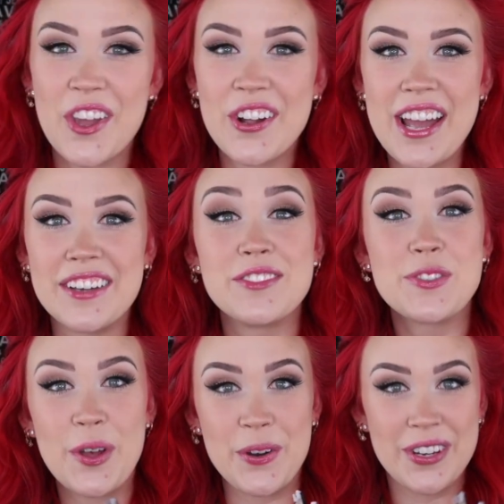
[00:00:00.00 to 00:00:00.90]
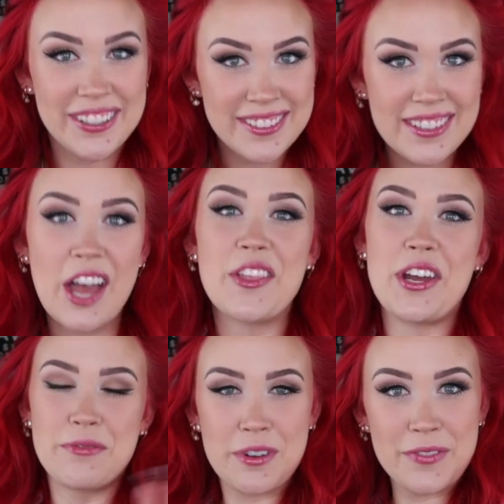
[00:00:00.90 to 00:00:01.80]
Okay, so now that
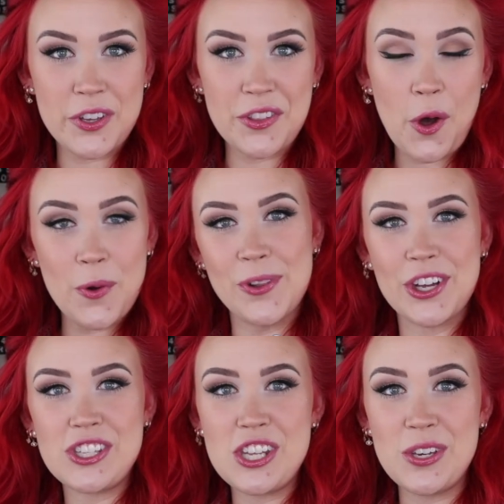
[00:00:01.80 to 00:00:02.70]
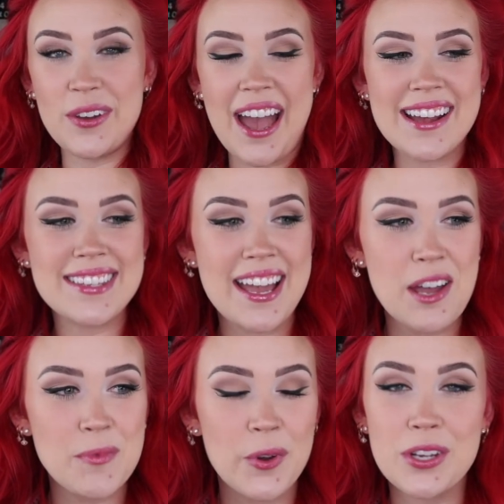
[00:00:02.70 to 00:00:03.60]
I've revealed the whole look to you guys, I
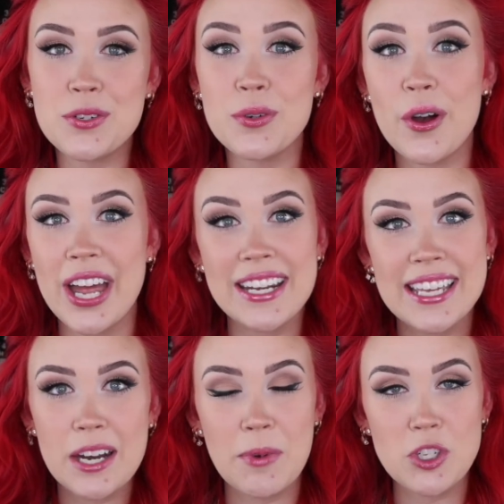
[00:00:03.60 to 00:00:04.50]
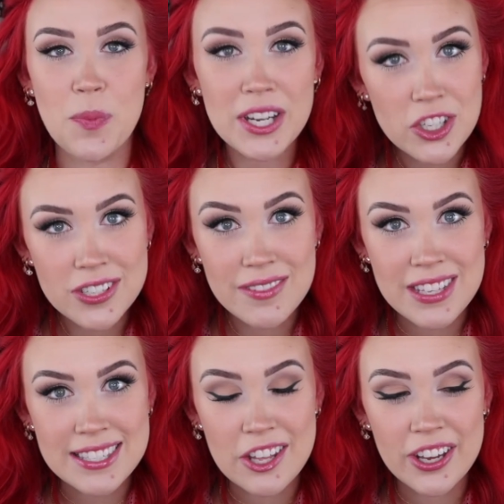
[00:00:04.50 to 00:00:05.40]
am going to go ahead and get a bunch of pictures of
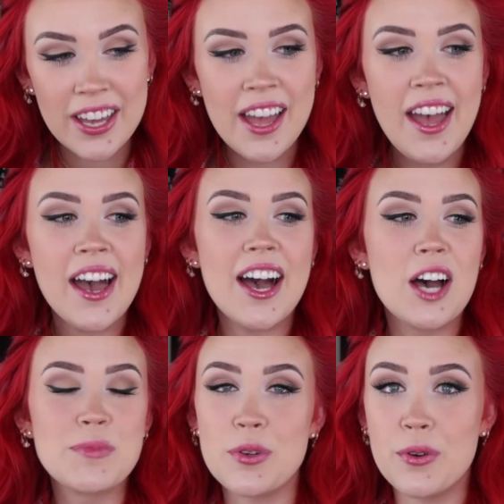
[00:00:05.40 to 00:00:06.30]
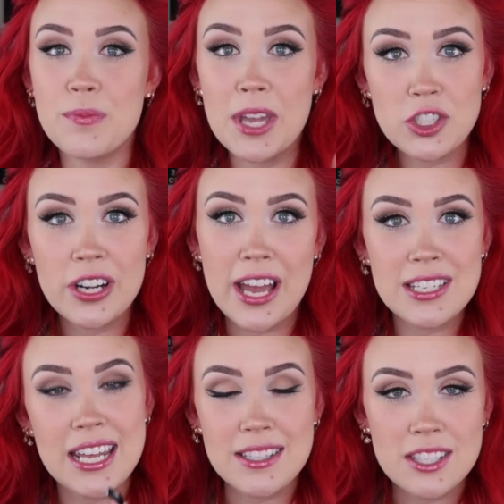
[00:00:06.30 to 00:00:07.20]
this look. So make sure to head
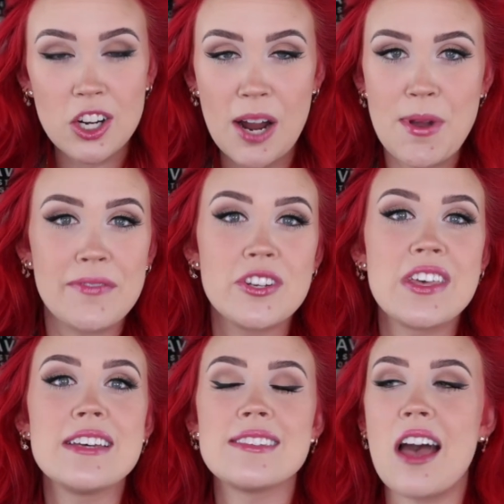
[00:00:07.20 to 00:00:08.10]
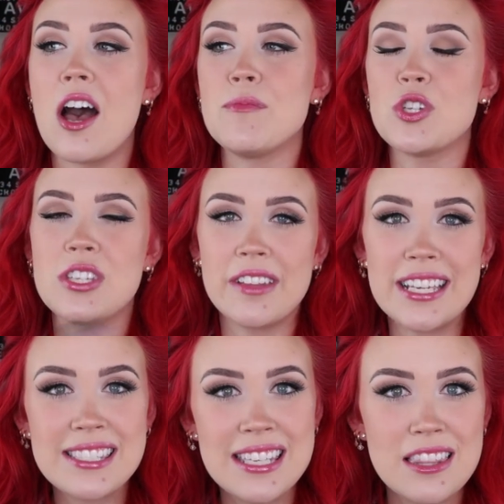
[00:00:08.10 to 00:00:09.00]
to Instagram after this, just to
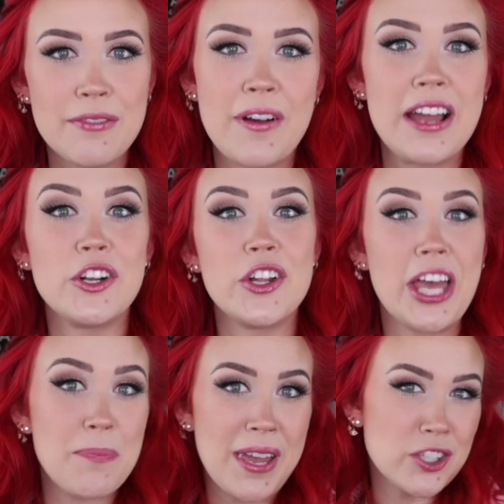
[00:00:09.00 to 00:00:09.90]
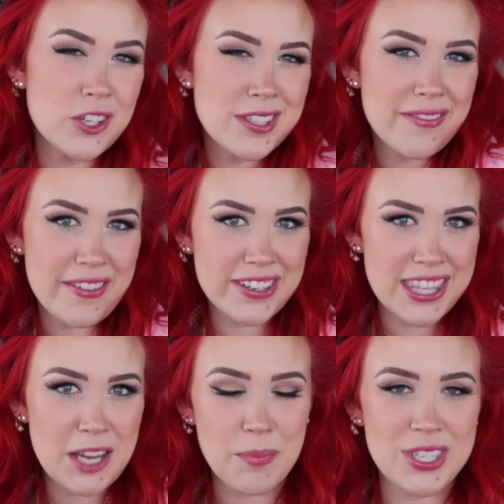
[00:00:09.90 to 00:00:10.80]
like see the final like pictures of
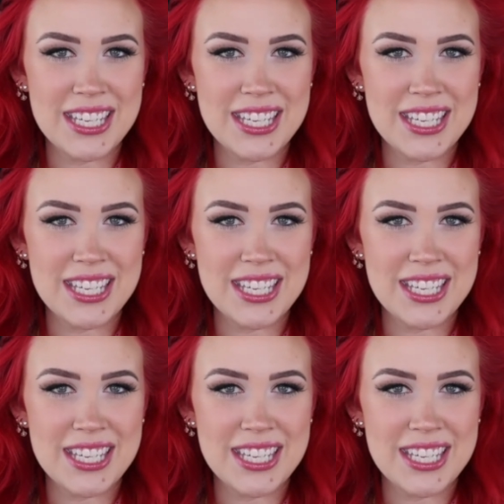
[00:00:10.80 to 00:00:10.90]
everything put